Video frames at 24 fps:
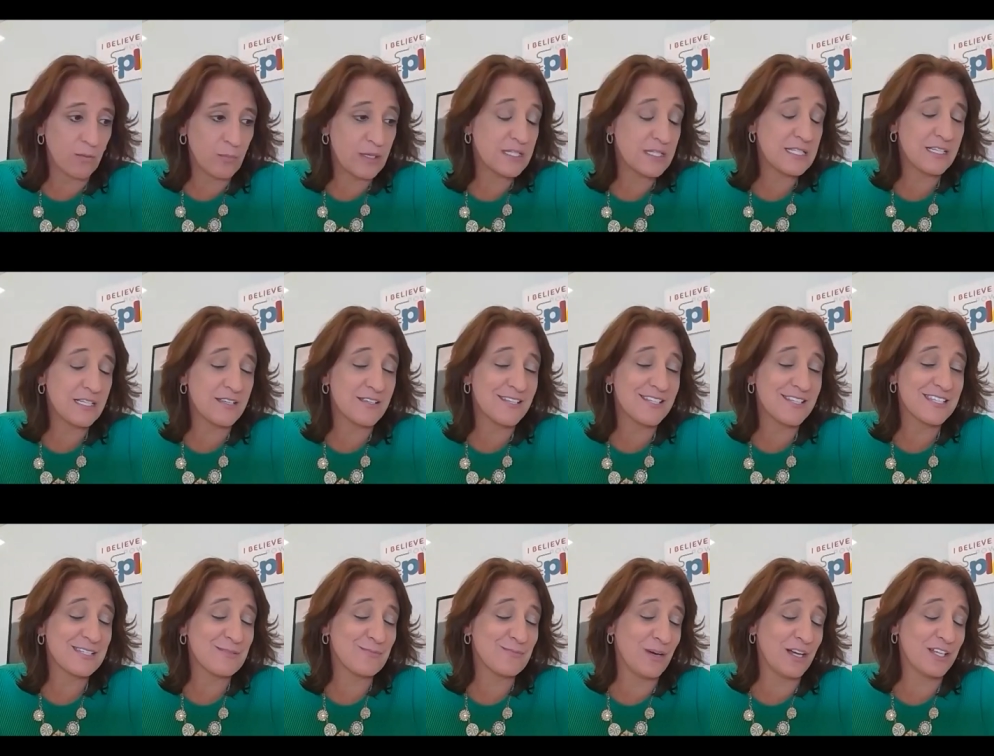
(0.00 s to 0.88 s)

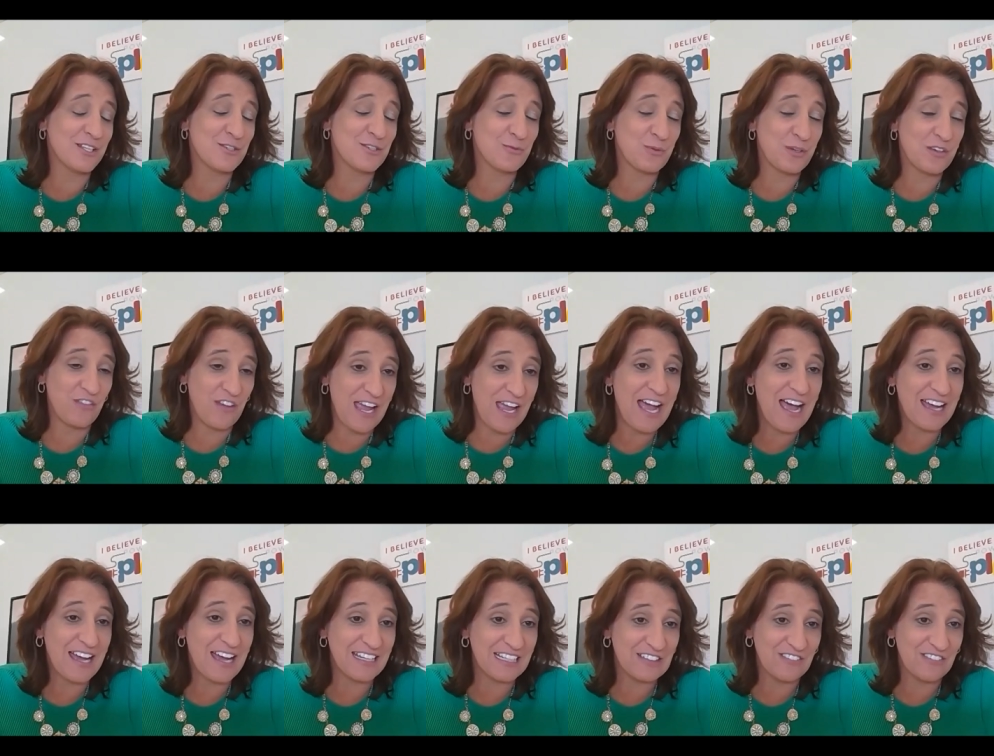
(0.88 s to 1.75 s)
busiest months we've
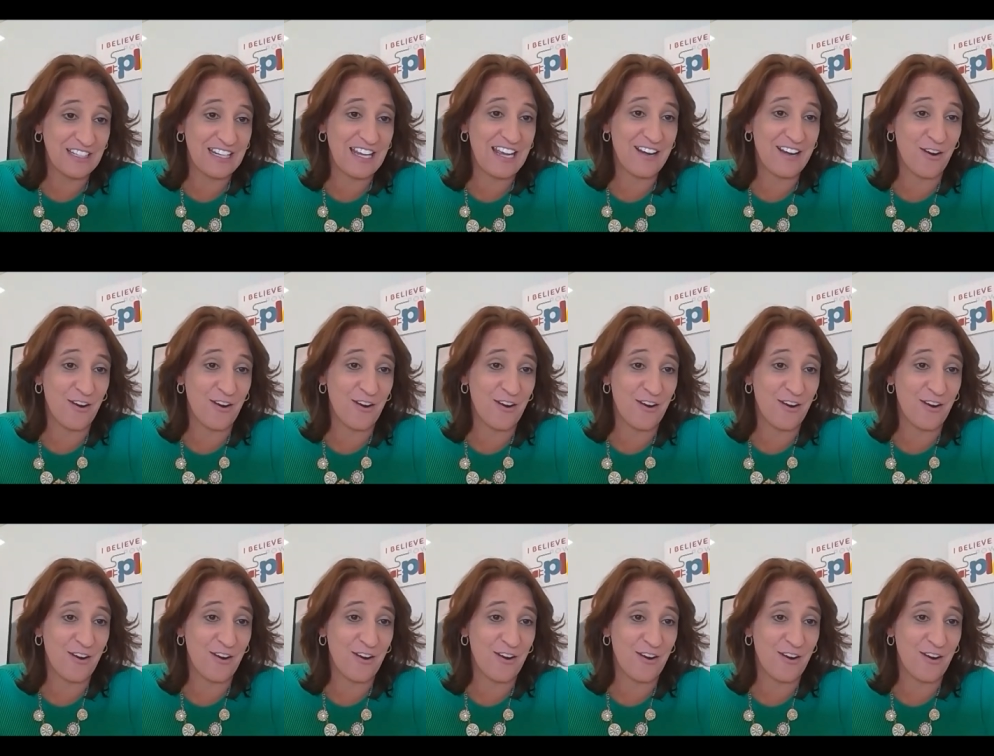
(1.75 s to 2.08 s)
had, even at